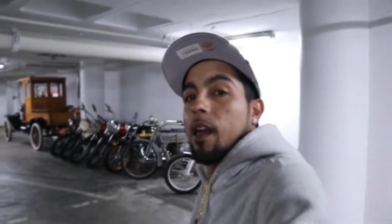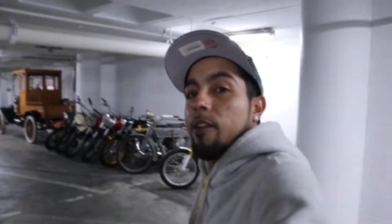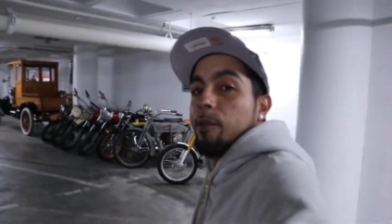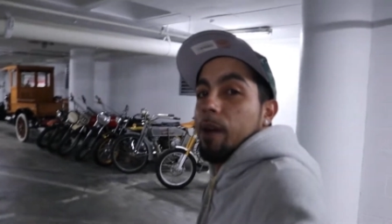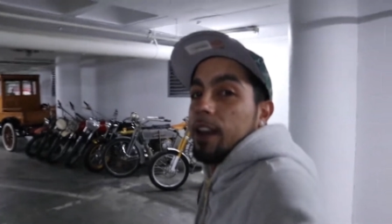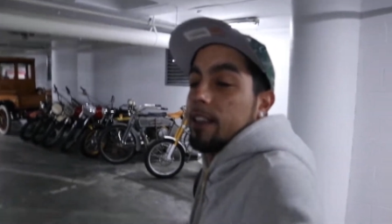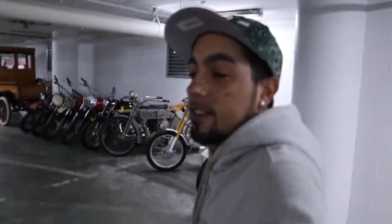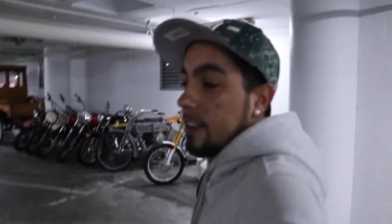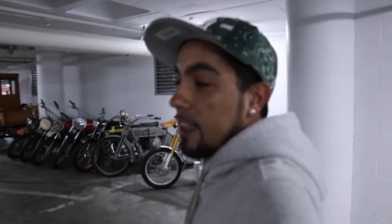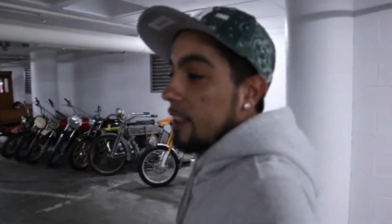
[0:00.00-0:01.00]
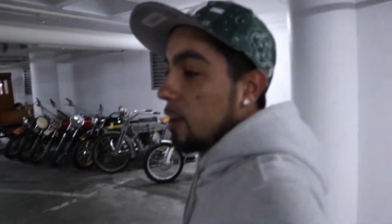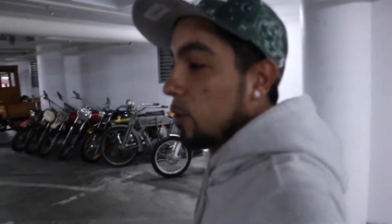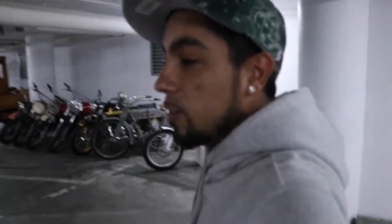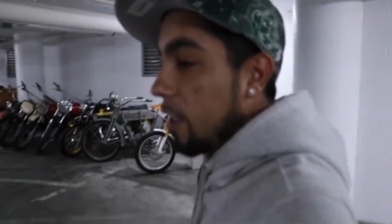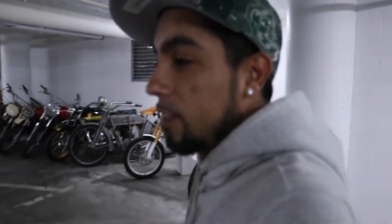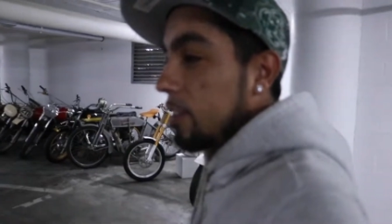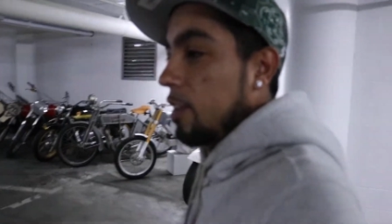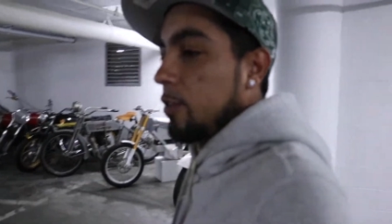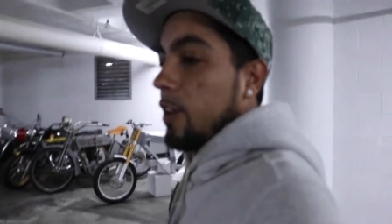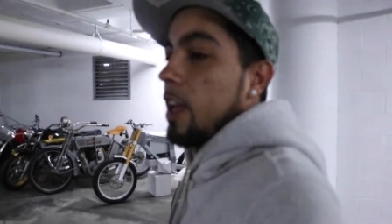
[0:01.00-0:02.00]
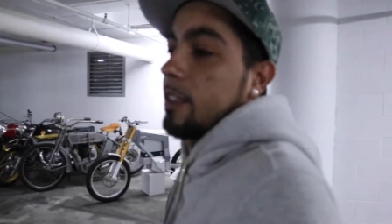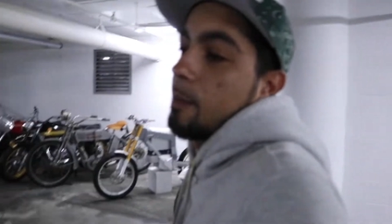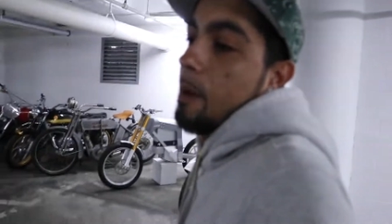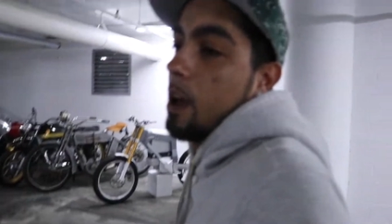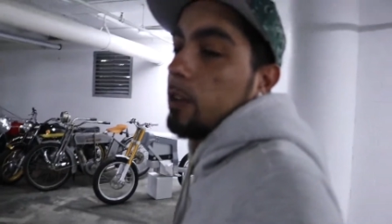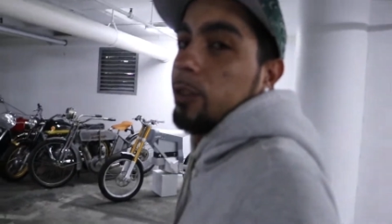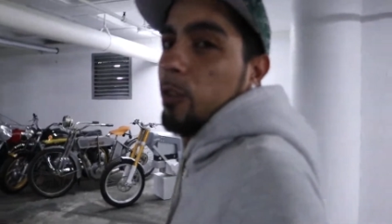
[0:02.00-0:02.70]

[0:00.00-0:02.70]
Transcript: Everybody today knows Tesla for like the Model